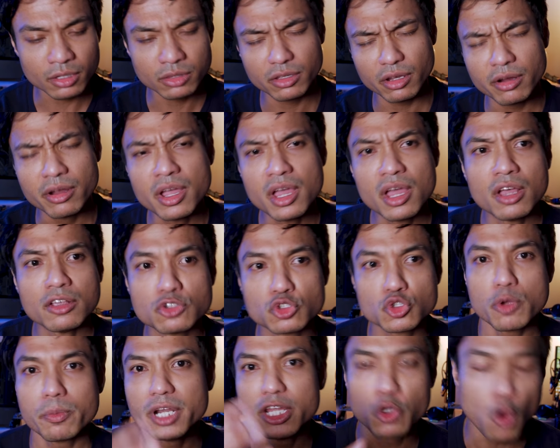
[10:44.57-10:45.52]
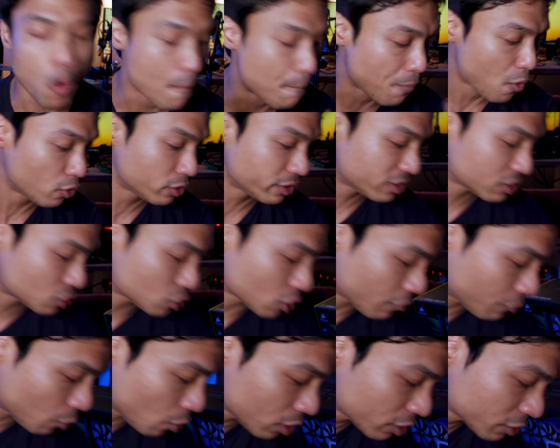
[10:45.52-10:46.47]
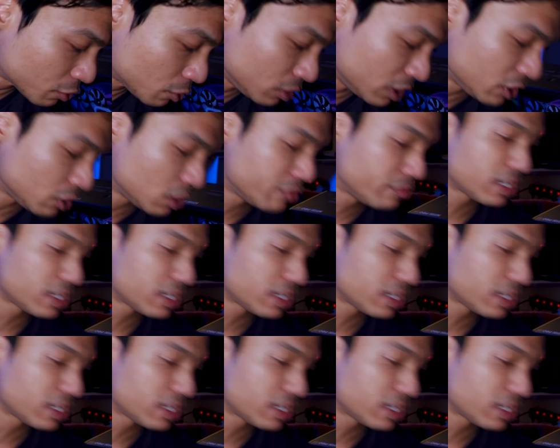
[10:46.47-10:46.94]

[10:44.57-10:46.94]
there are so many components of water cooling.